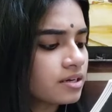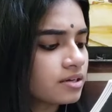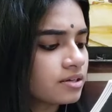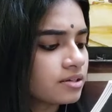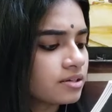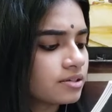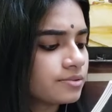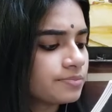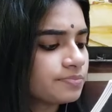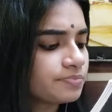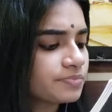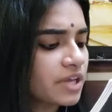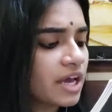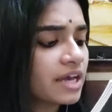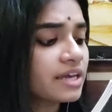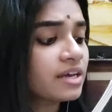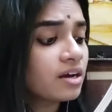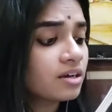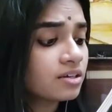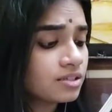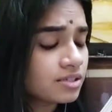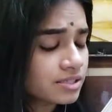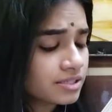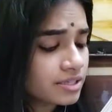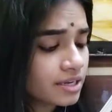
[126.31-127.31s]
"I
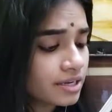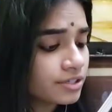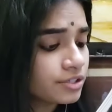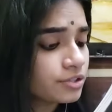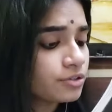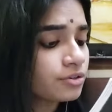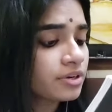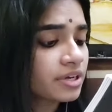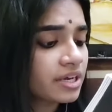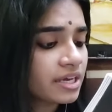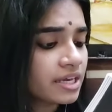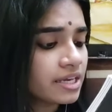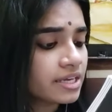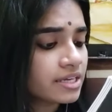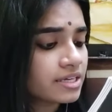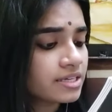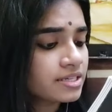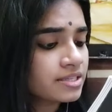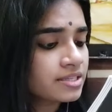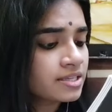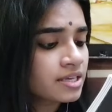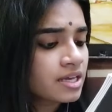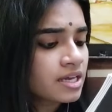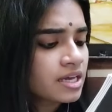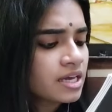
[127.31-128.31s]
understand your
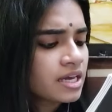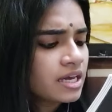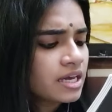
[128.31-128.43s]
case.